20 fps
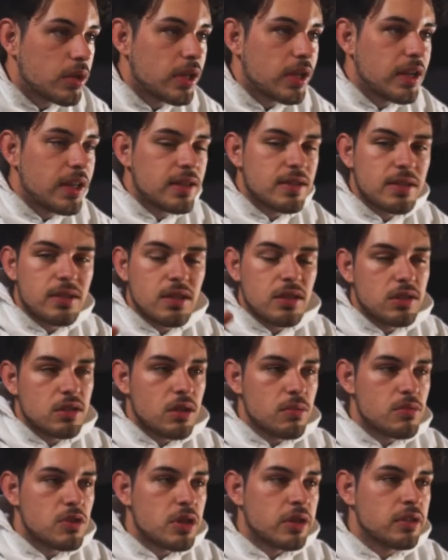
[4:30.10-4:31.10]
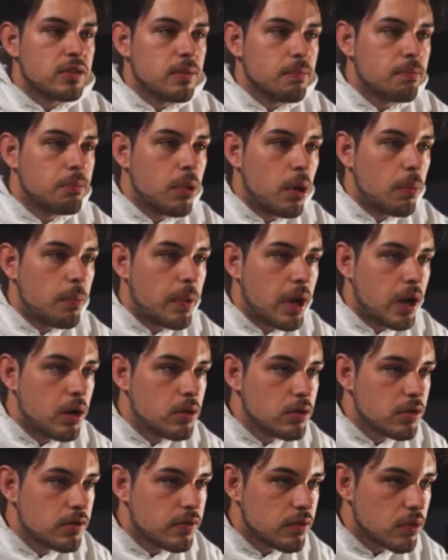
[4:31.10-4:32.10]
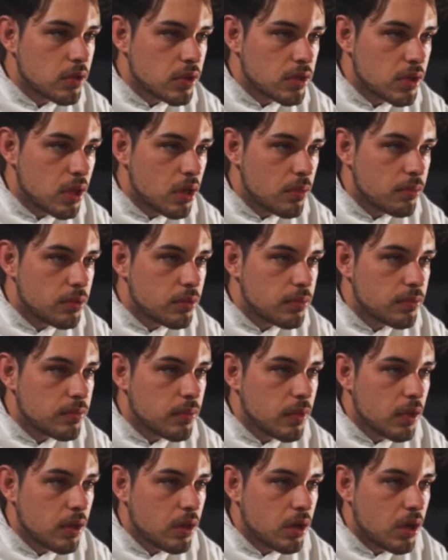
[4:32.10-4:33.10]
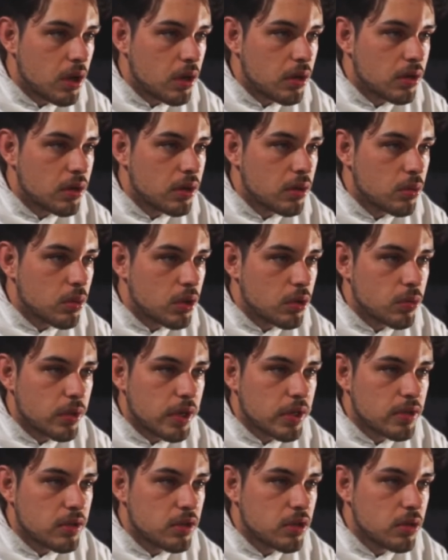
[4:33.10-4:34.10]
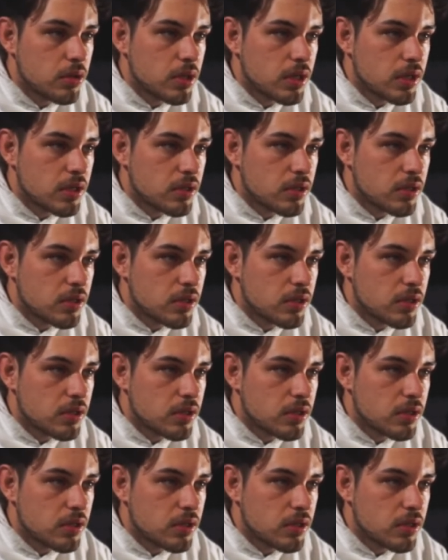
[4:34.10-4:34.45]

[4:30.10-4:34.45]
let the subject pop out, for example. Now, one way to do it